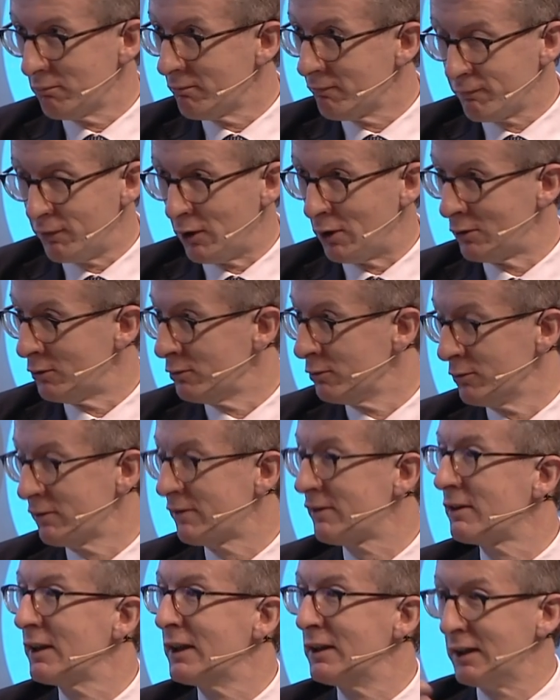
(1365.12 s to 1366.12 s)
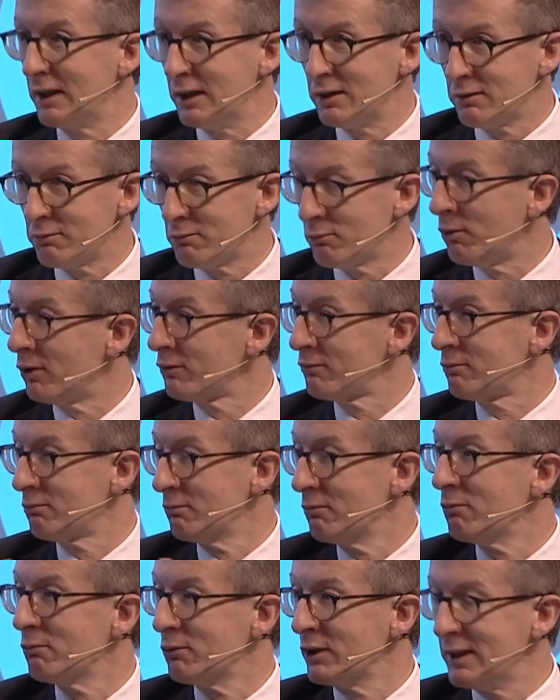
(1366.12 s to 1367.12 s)
follows in what
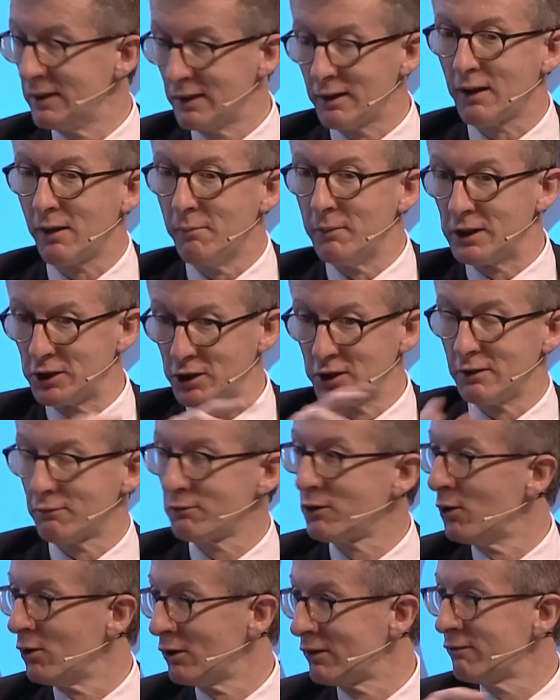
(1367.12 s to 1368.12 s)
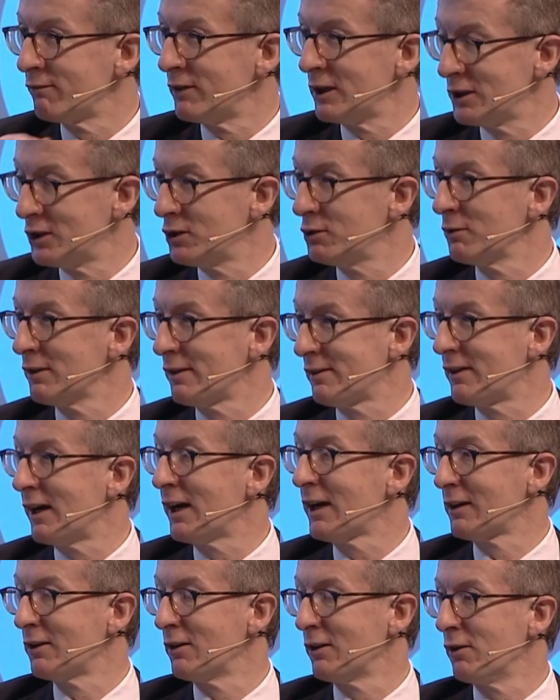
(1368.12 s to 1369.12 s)
we, the Commission, have called a virtuous
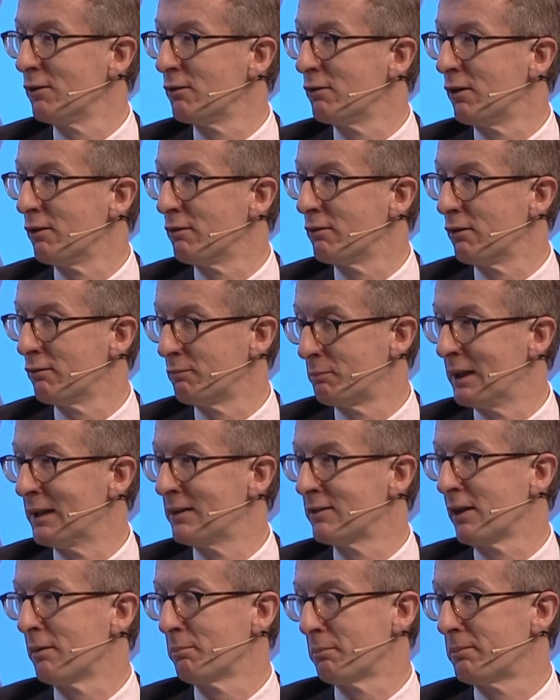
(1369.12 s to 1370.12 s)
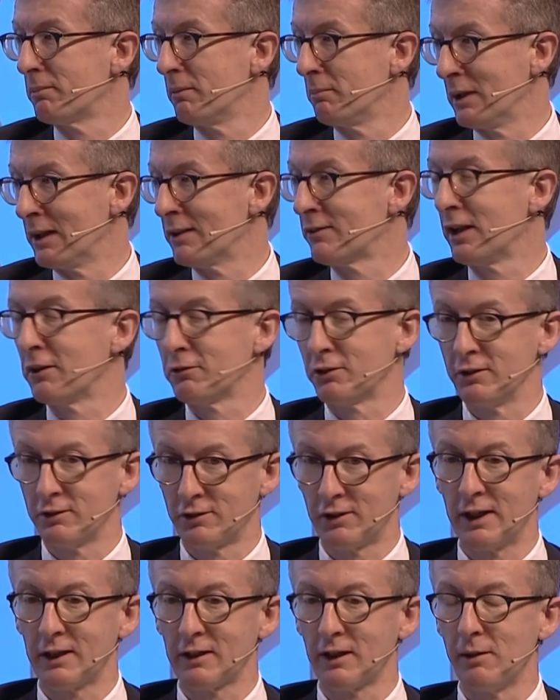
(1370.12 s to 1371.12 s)
circle of build-out and
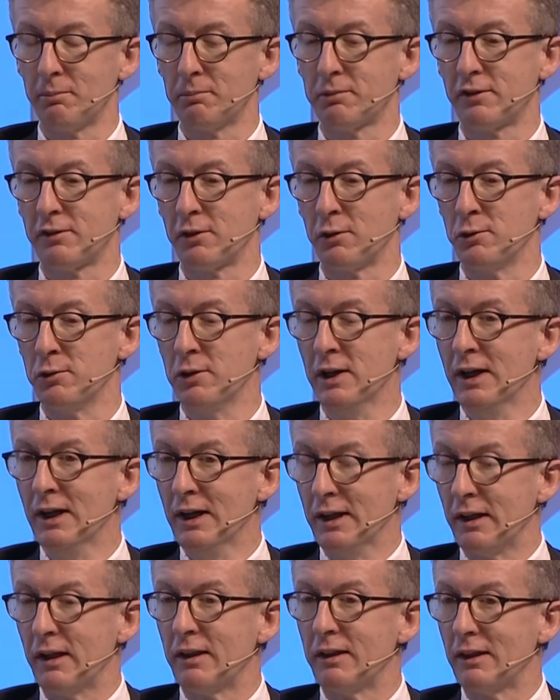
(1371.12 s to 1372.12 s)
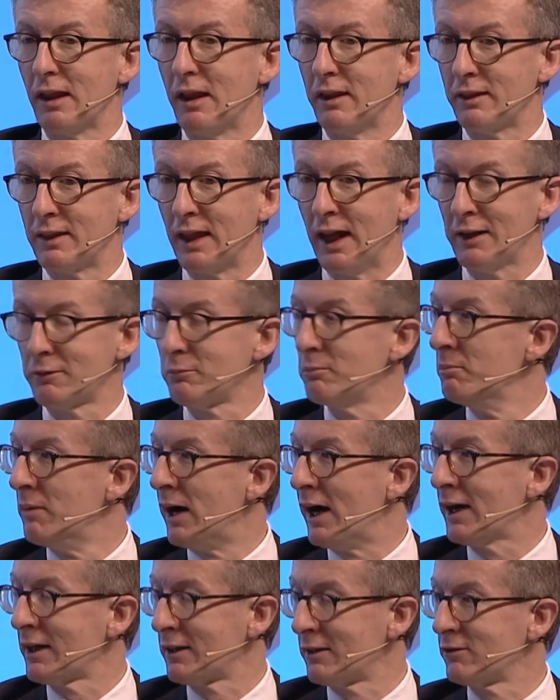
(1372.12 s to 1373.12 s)
take-up. So that
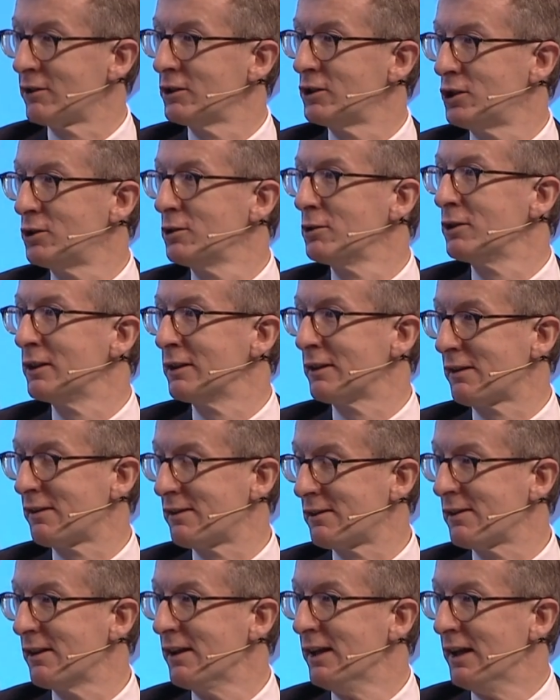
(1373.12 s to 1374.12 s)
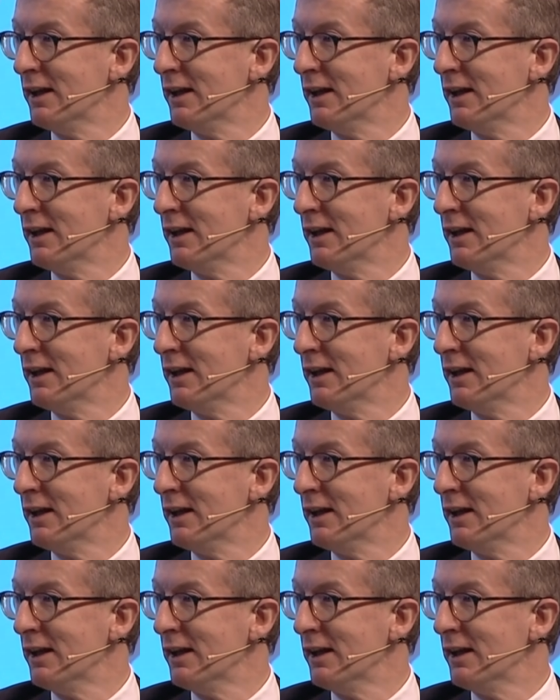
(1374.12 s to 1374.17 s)
market assurance